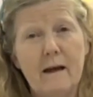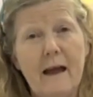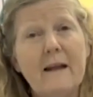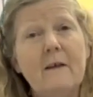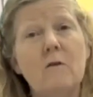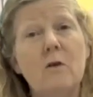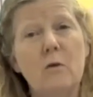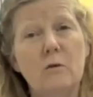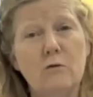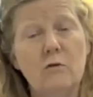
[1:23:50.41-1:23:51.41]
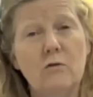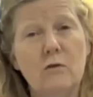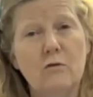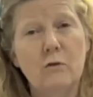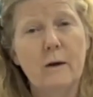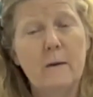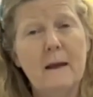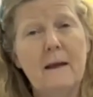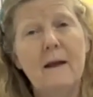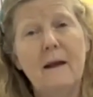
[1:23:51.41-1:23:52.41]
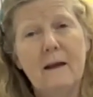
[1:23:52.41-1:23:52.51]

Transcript: any of you who choose to join me